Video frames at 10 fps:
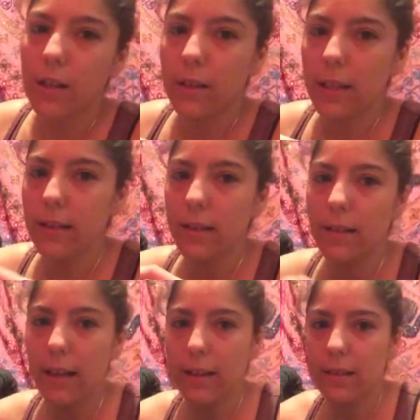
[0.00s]
this is
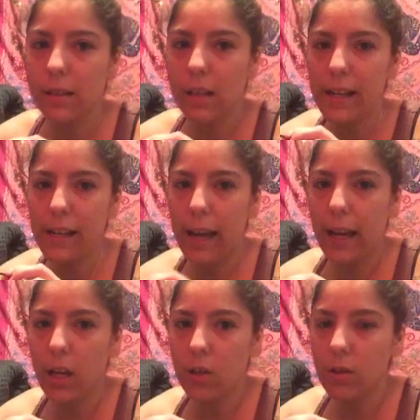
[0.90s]
at a slight
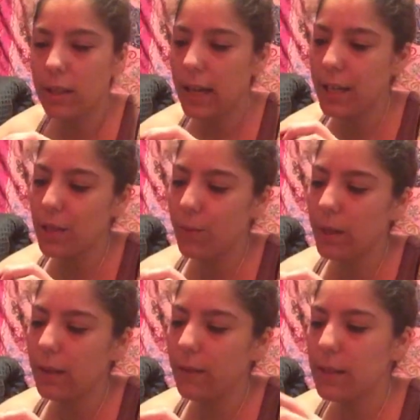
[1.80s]
angle, and I just
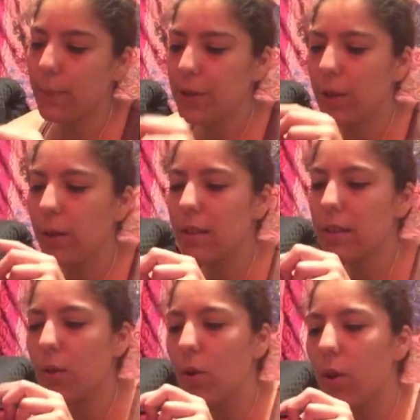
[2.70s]
really, especially with this
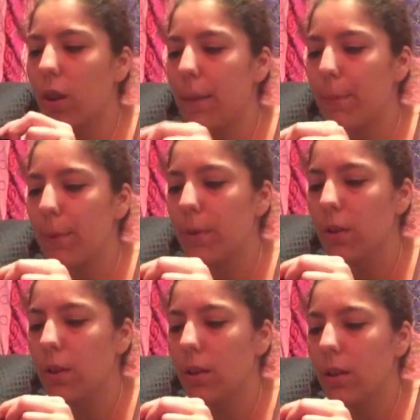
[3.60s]
little clip
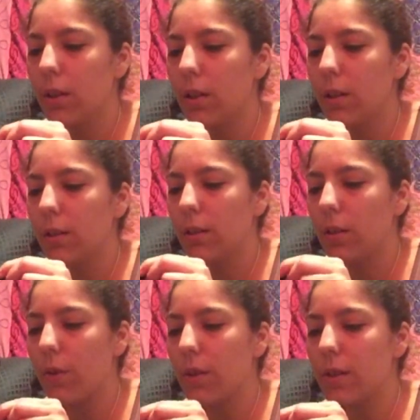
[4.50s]

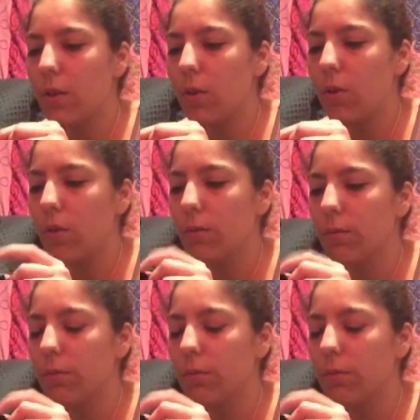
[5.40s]
or this little